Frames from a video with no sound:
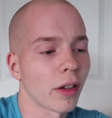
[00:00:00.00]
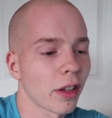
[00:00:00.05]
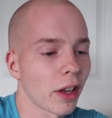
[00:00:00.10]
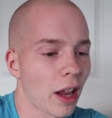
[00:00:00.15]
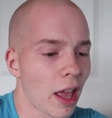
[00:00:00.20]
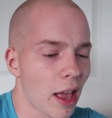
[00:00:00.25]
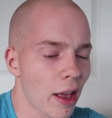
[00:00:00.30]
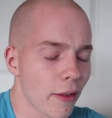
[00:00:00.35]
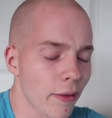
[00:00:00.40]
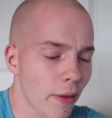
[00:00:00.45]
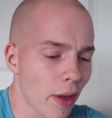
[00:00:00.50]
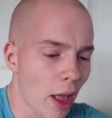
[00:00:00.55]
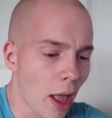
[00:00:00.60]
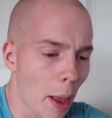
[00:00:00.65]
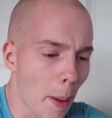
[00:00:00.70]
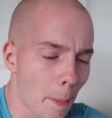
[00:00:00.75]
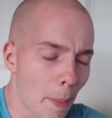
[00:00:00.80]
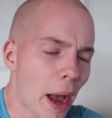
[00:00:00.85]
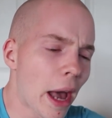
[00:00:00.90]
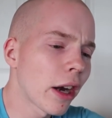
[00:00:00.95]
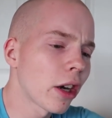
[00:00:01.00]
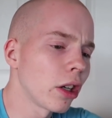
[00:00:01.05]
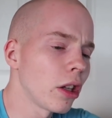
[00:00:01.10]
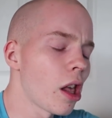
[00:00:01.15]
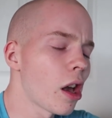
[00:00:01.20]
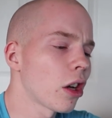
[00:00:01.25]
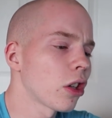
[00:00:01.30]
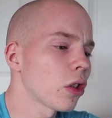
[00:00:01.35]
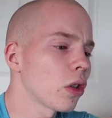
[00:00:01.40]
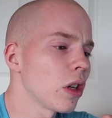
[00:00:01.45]
It's gonna have modern
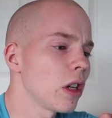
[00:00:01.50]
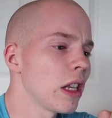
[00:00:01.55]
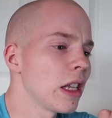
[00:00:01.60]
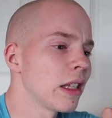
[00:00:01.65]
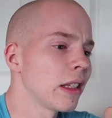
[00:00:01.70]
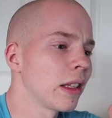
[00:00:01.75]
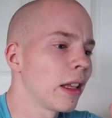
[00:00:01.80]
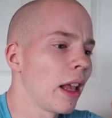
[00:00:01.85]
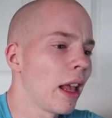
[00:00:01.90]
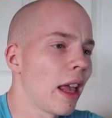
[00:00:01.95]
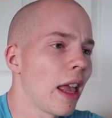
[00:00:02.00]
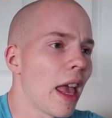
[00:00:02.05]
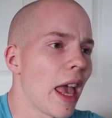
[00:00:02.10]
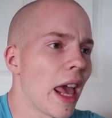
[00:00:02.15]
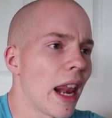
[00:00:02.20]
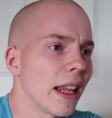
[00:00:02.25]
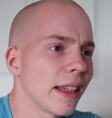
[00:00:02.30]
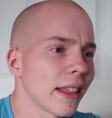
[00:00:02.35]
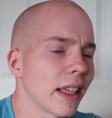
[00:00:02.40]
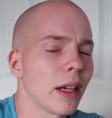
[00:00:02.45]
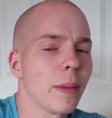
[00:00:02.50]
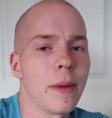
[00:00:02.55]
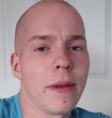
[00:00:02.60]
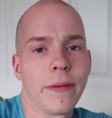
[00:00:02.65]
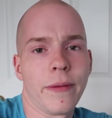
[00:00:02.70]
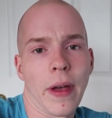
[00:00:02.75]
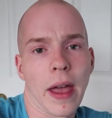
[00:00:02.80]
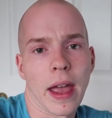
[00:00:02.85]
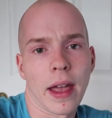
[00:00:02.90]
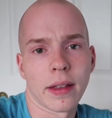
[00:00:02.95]
luxuries, and it's gonna be
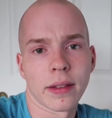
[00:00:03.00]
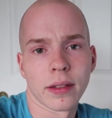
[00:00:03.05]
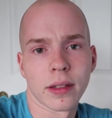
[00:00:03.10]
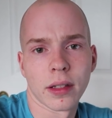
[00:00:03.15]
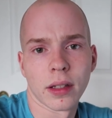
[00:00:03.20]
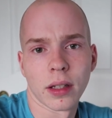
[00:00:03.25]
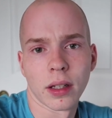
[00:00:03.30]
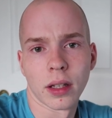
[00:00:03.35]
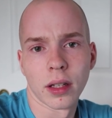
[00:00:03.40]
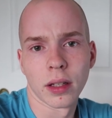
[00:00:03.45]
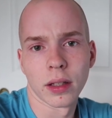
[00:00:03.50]
fast.